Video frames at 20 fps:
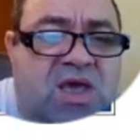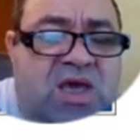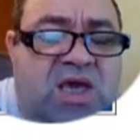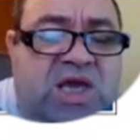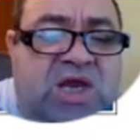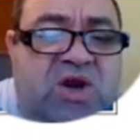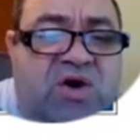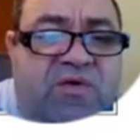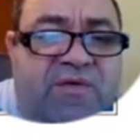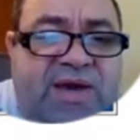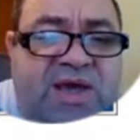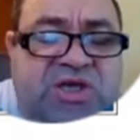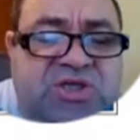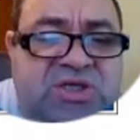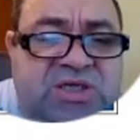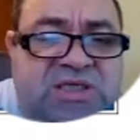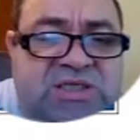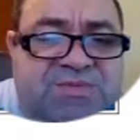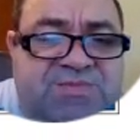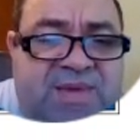
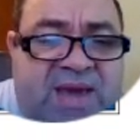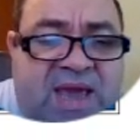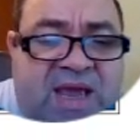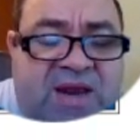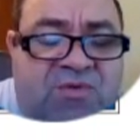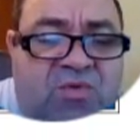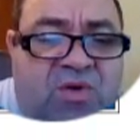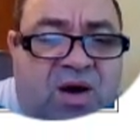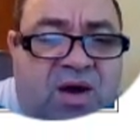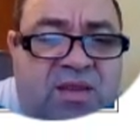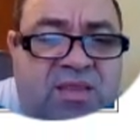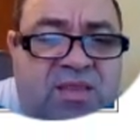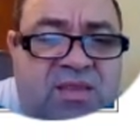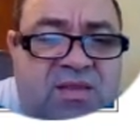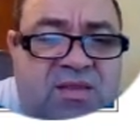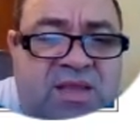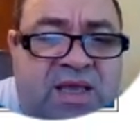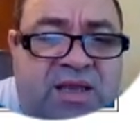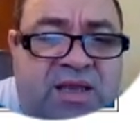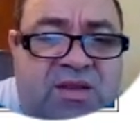Innovation is main one.
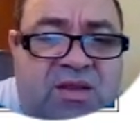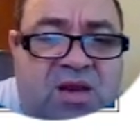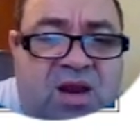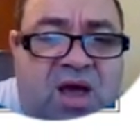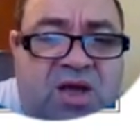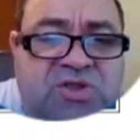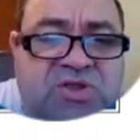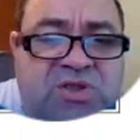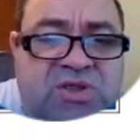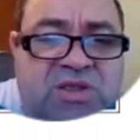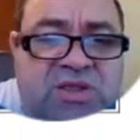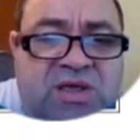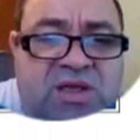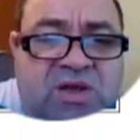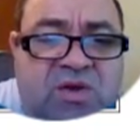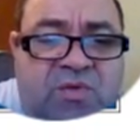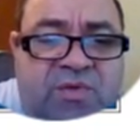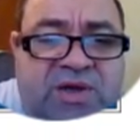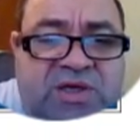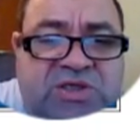Technological
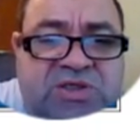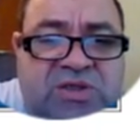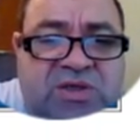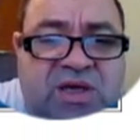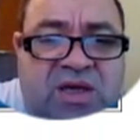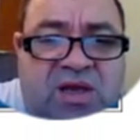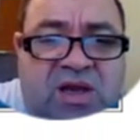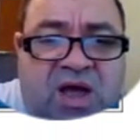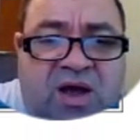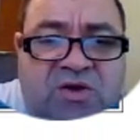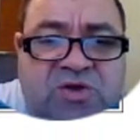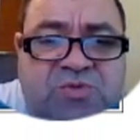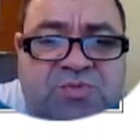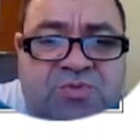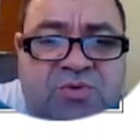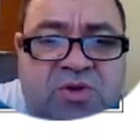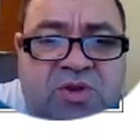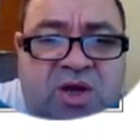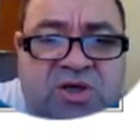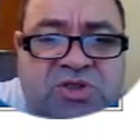innovation allows
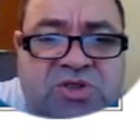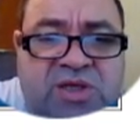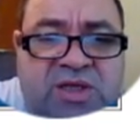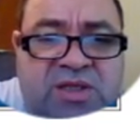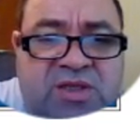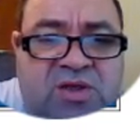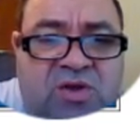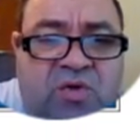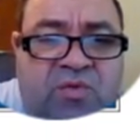production at a